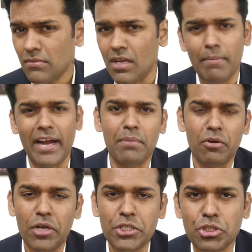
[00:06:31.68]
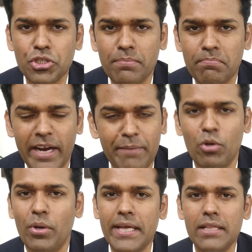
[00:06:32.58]
Might be relationship, might be
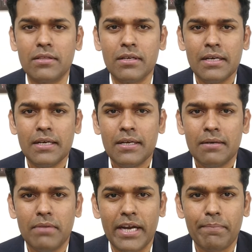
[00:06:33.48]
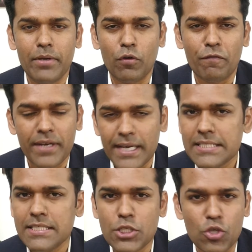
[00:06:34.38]
your health, might be your
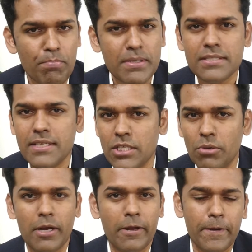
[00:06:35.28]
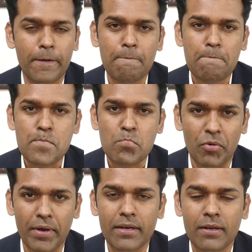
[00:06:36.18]
finances, your business, your career,
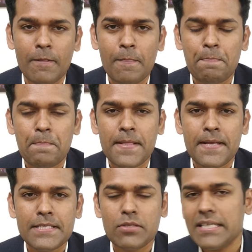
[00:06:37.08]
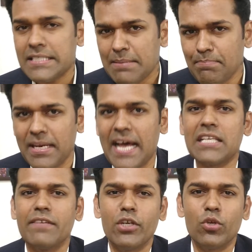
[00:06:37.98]
right? So a simple
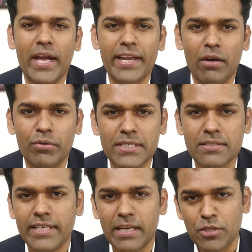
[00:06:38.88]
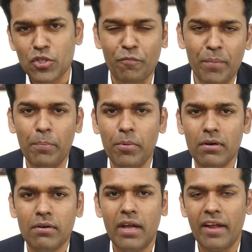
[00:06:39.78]
activity to carry out is take a piece of paper
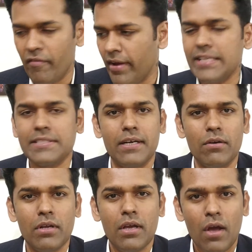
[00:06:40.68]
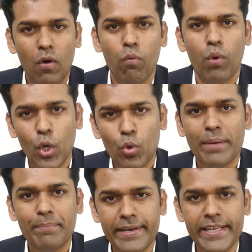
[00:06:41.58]
and write down, what do I
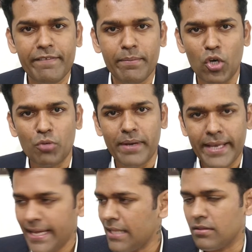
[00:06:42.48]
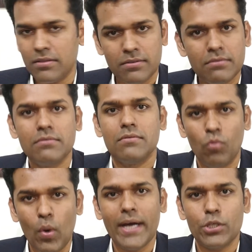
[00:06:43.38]
believe about my health?
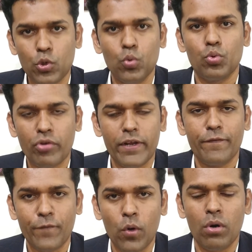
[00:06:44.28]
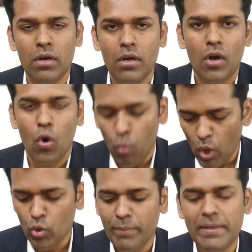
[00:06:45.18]
1, 2, 3, 4. Or
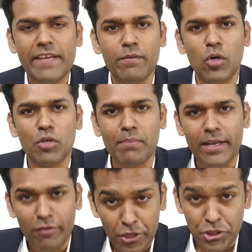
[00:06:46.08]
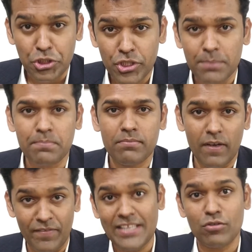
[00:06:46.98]
what do I believe about my relationship
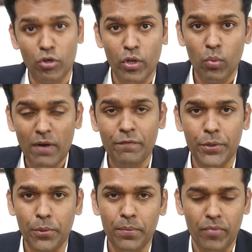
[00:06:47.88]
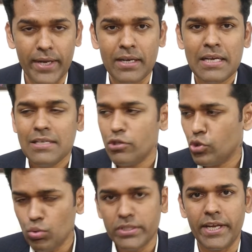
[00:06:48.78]
if that's not going well for you, right? So
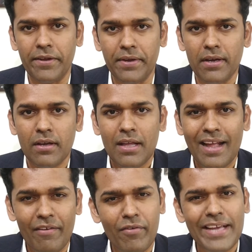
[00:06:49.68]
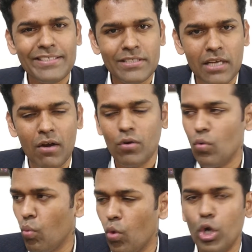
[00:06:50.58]
choose an area and write
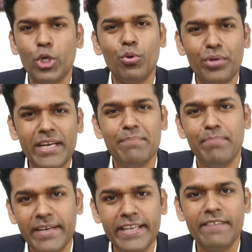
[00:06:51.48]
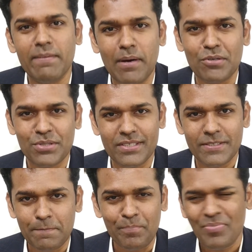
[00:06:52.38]
down what you really believe about it.
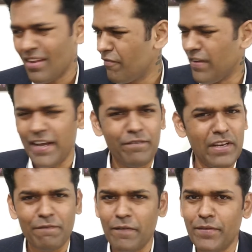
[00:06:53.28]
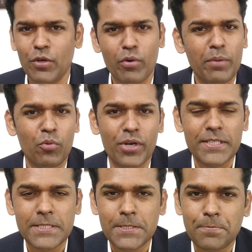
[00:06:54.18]
5, 10, 15, 20
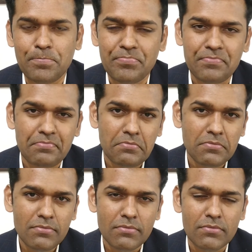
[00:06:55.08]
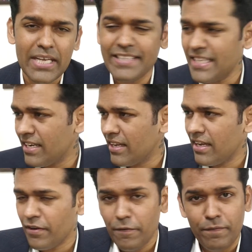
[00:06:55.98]
points. And then
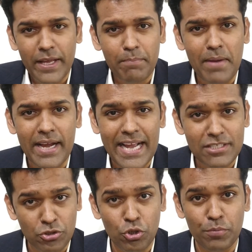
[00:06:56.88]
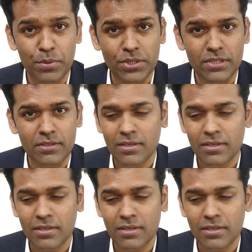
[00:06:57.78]
reflect back as a third person.